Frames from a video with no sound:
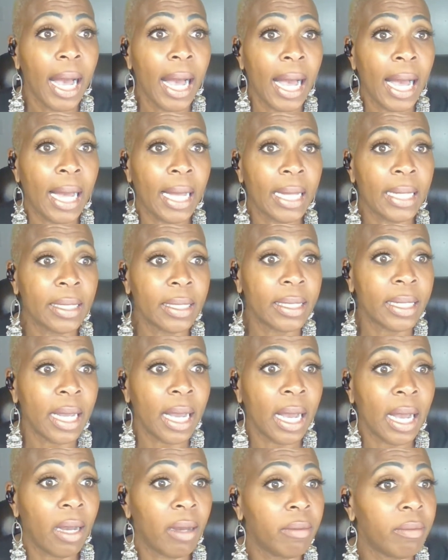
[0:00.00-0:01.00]
and
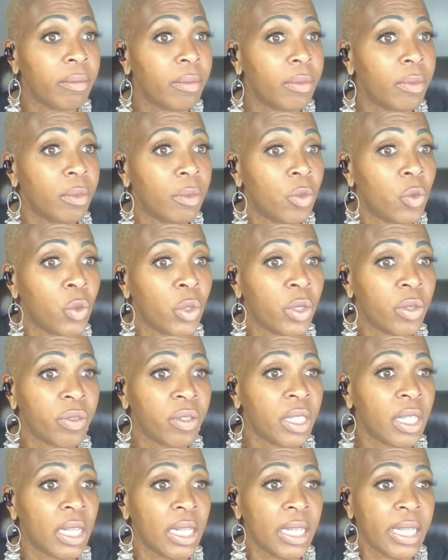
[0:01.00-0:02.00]
we're
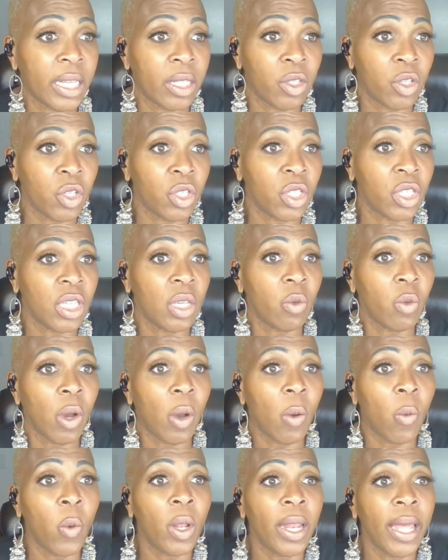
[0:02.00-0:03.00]
still yet to see
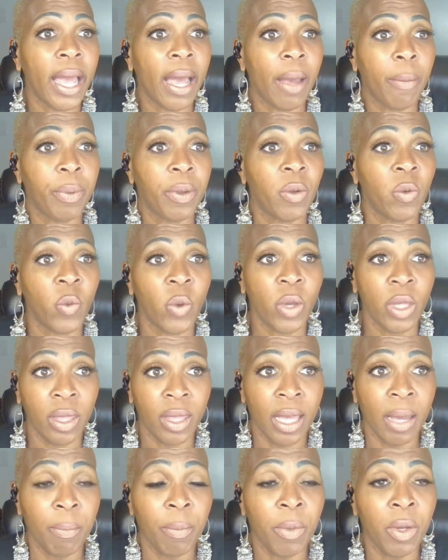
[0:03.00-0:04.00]
what will happen with that.